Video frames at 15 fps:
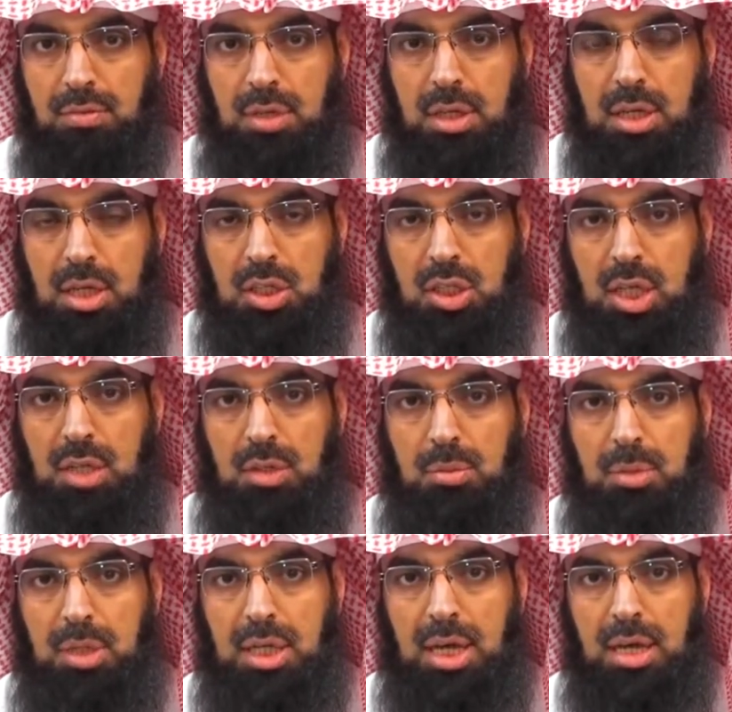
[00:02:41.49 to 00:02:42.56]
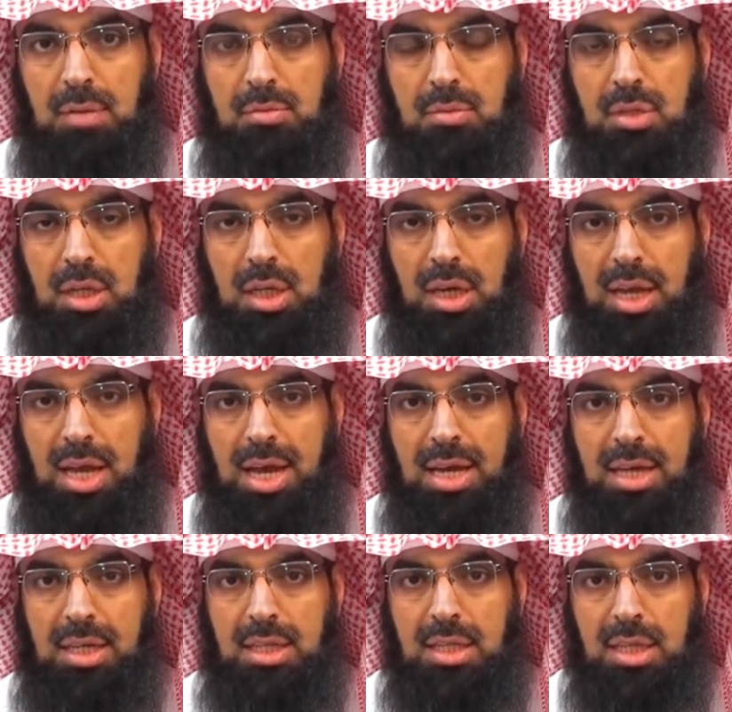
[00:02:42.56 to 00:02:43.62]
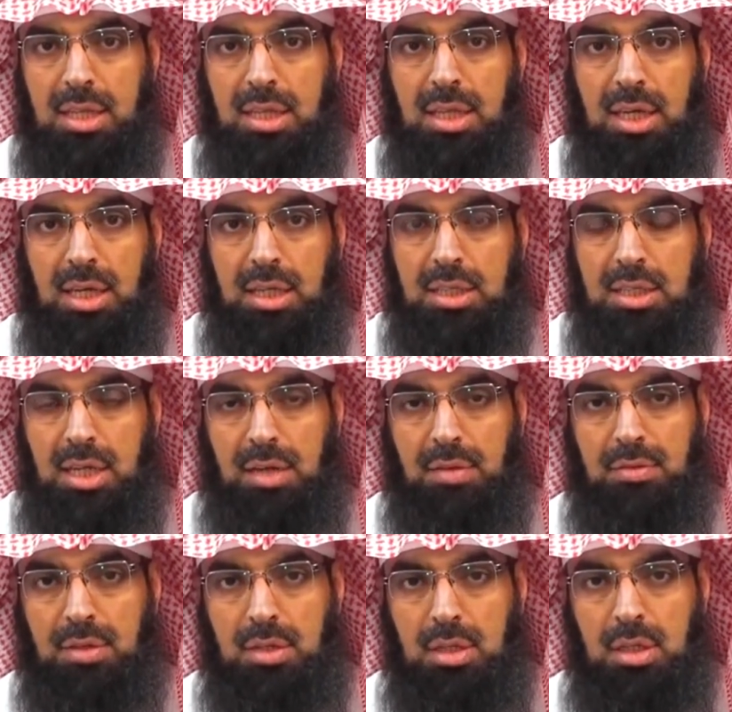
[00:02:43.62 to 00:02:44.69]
a shadow becomes like the thing itself.